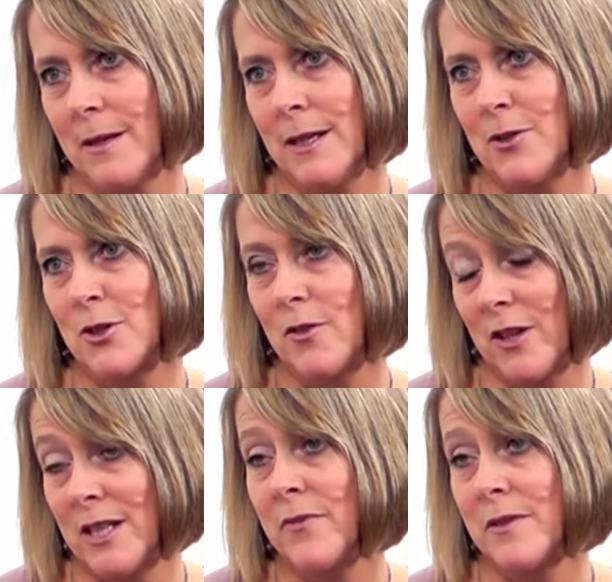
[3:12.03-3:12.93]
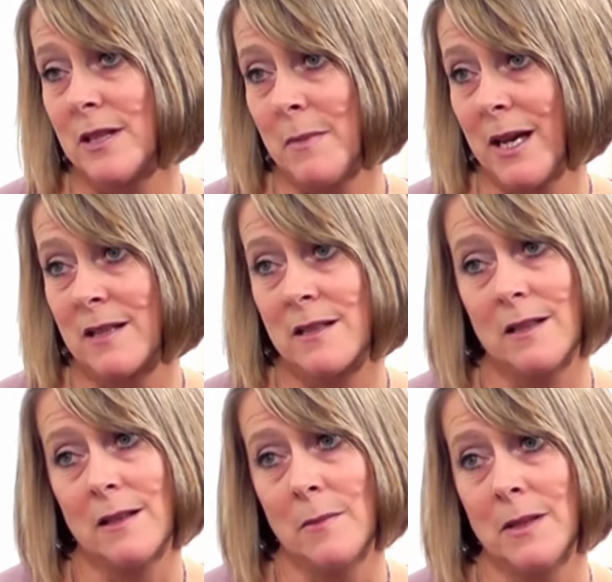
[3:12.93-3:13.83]
you know sort of the difference it makes to
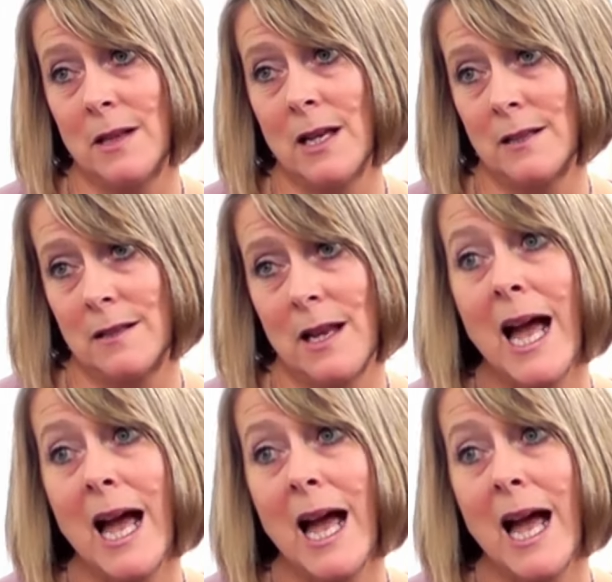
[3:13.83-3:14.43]
them and, and,